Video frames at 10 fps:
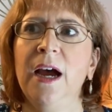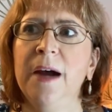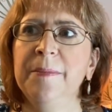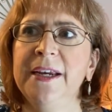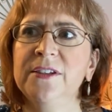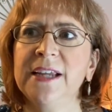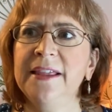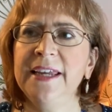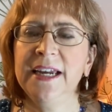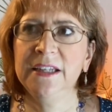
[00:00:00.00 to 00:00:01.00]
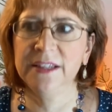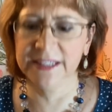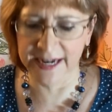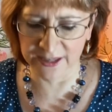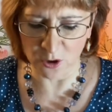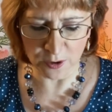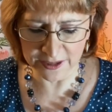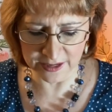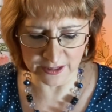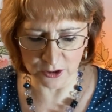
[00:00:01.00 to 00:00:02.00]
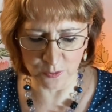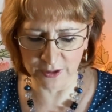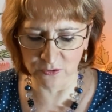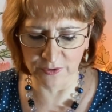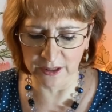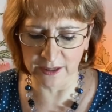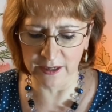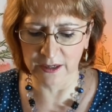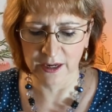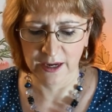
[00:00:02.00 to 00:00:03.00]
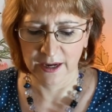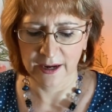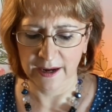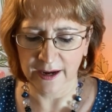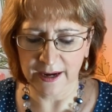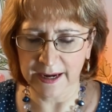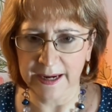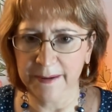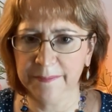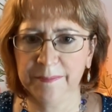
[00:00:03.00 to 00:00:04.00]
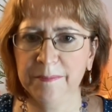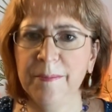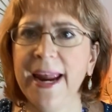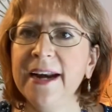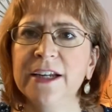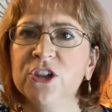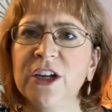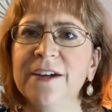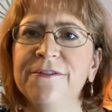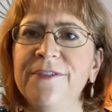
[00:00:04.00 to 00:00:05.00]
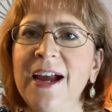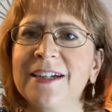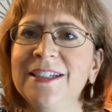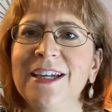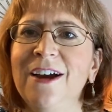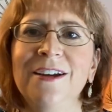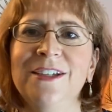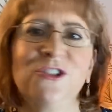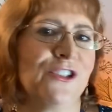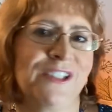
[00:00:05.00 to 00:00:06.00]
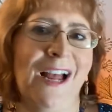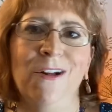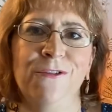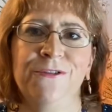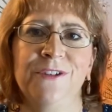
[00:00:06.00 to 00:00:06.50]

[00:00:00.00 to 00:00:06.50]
Because at the end of the day, the only thing that you can really manage and affect is yourself.